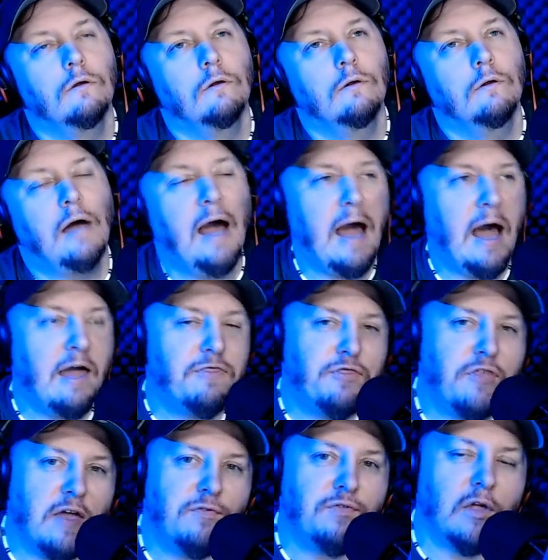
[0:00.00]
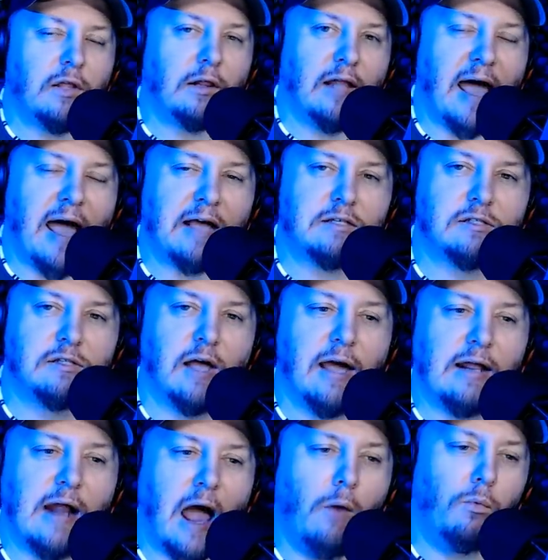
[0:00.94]
I think that last
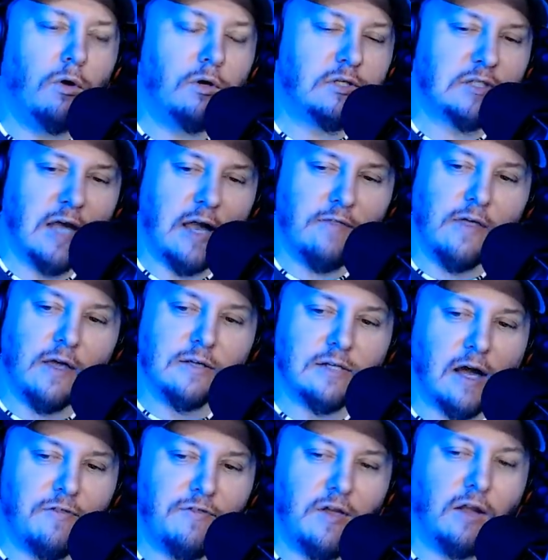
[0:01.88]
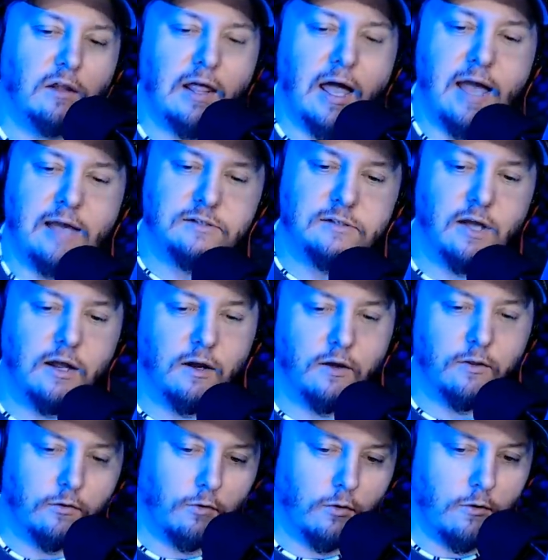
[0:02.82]
night, I will say this, I think last night
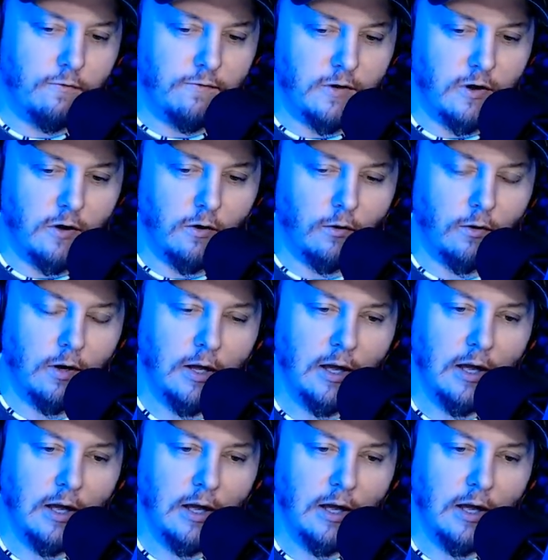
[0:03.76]
on the review,